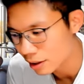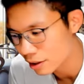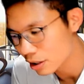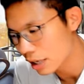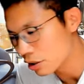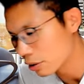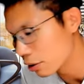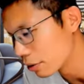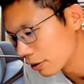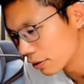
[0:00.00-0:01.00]
I shall
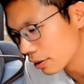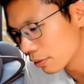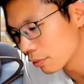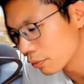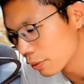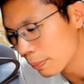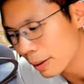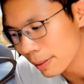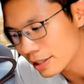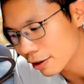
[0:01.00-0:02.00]
not
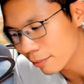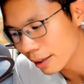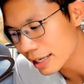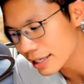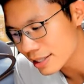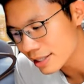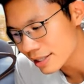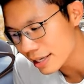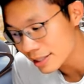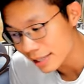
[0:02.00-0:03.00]
repeat myself. But it's
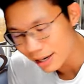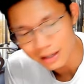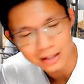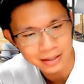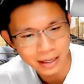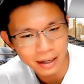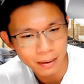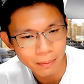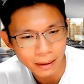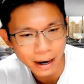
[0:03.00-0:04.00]
sad
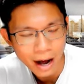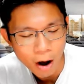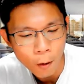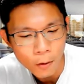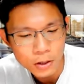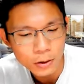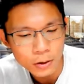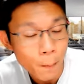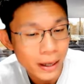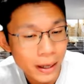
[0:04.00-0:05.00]
that how
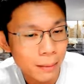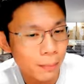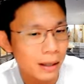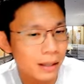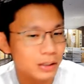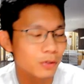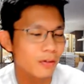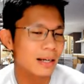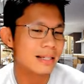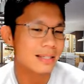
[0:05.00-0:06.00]
so many people are still
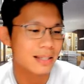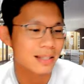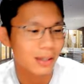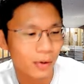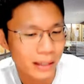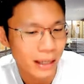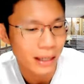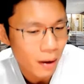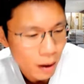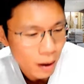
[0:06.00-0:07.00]
very insistent on
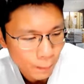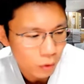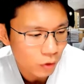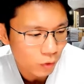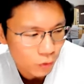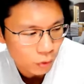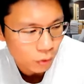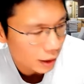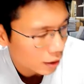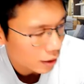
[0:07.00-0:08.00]
their point of view
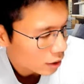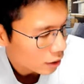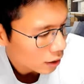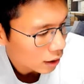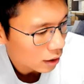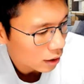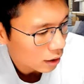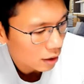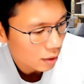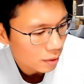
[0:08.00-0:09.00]
that
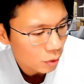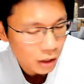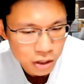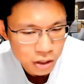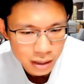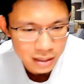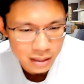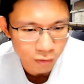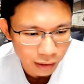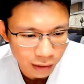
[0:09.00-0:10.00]
location is
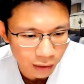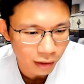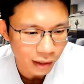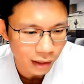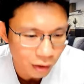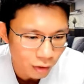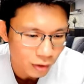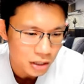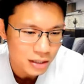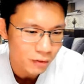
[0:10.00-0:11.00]
everything.
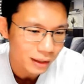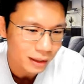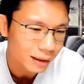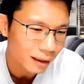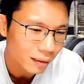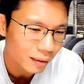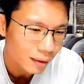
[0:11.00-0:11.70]
Location is everything. Then